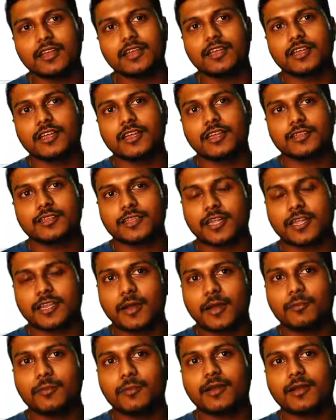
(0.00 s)
the number
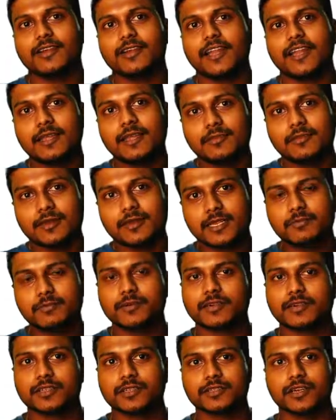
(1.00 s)
of delivery
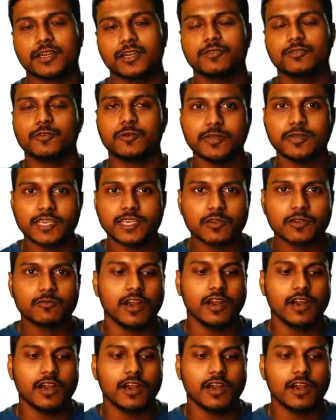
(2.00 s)
person would be equal